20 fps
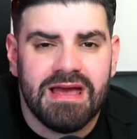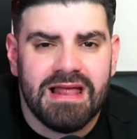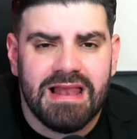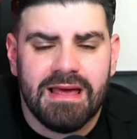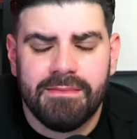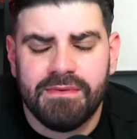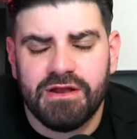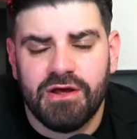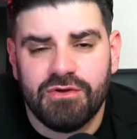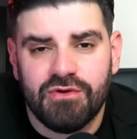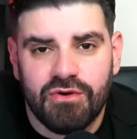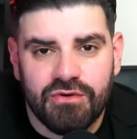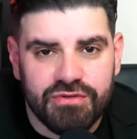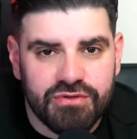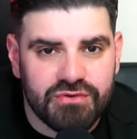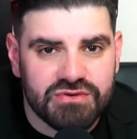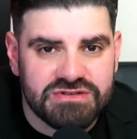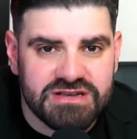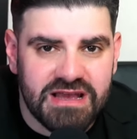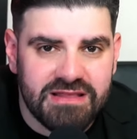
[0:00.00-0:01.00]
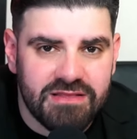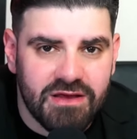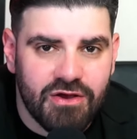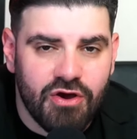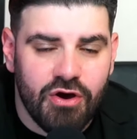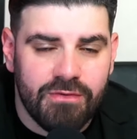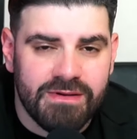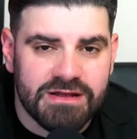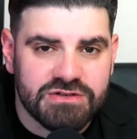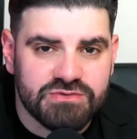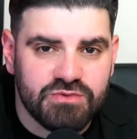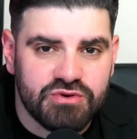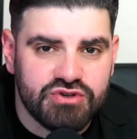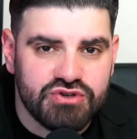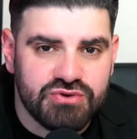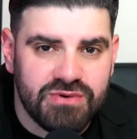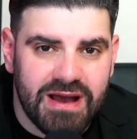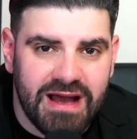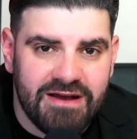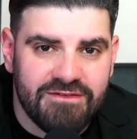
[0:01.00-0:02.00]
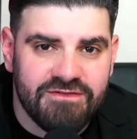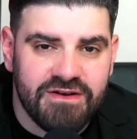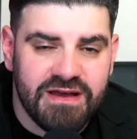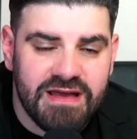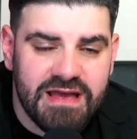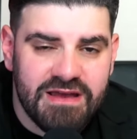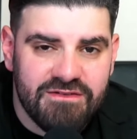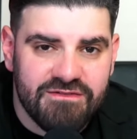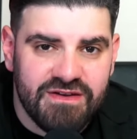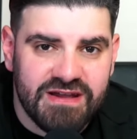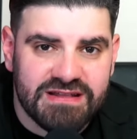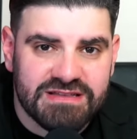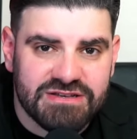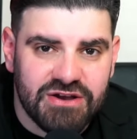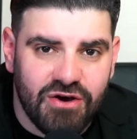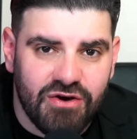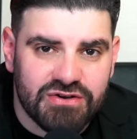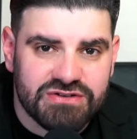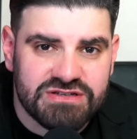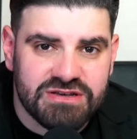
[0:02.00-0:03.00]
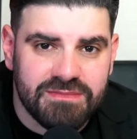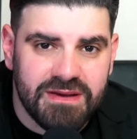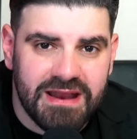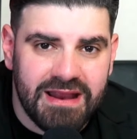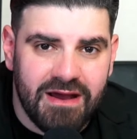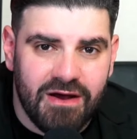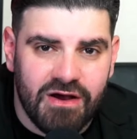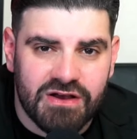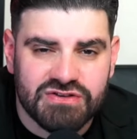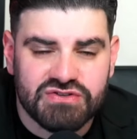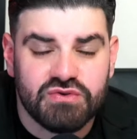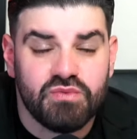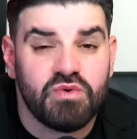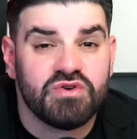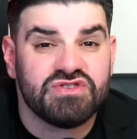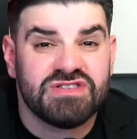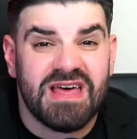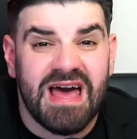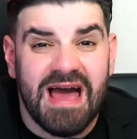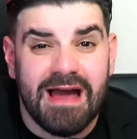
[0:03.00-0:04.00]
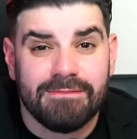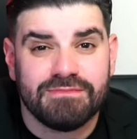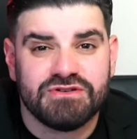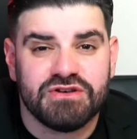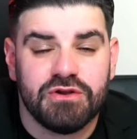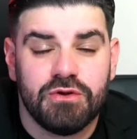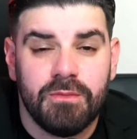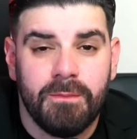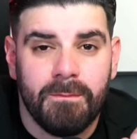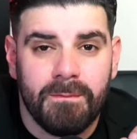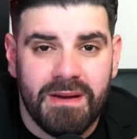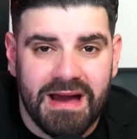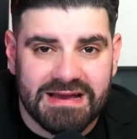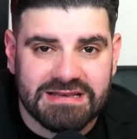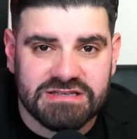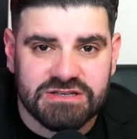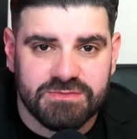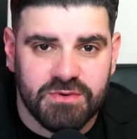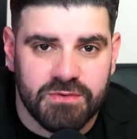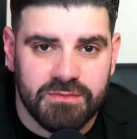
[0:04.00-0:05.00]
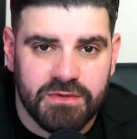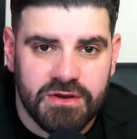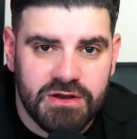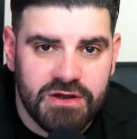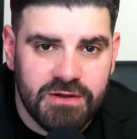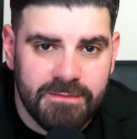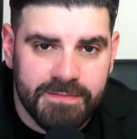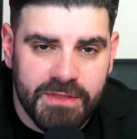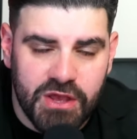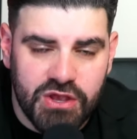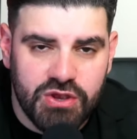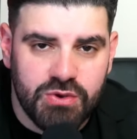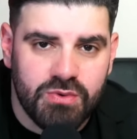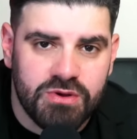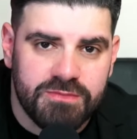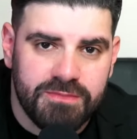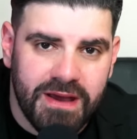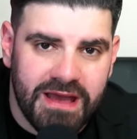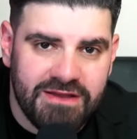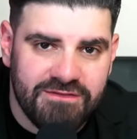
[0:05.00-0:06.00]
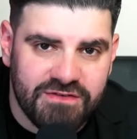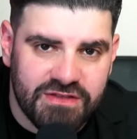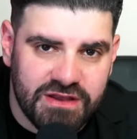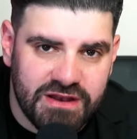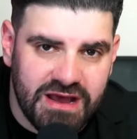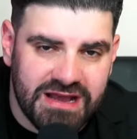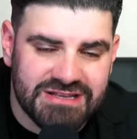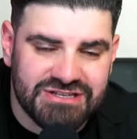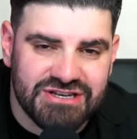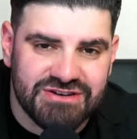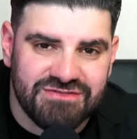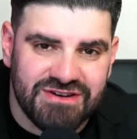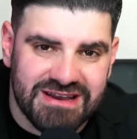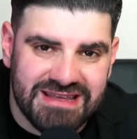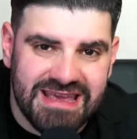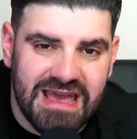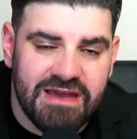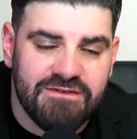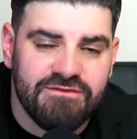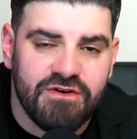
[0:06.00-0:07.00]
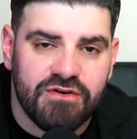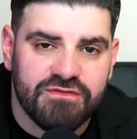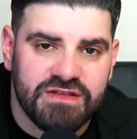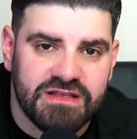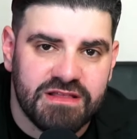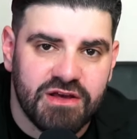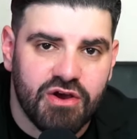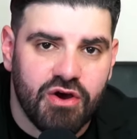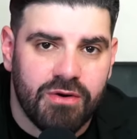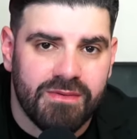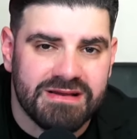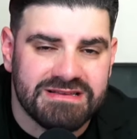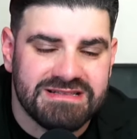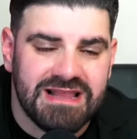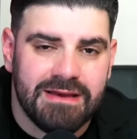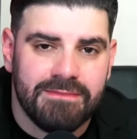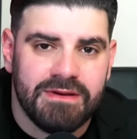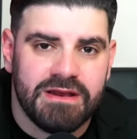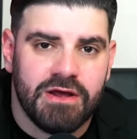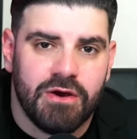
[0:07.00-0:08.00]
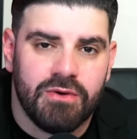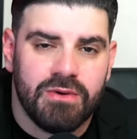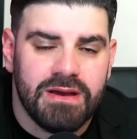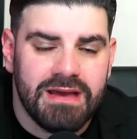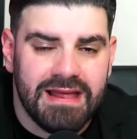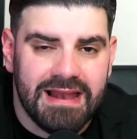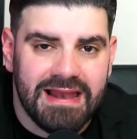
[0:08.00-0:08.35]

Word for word: Let me know your thoughts in the comments. Would you have Victor Osimhen at Arsenal? What's the absolute maximum that you would pay for the Nigerian? Get involved in the comments. Let me know.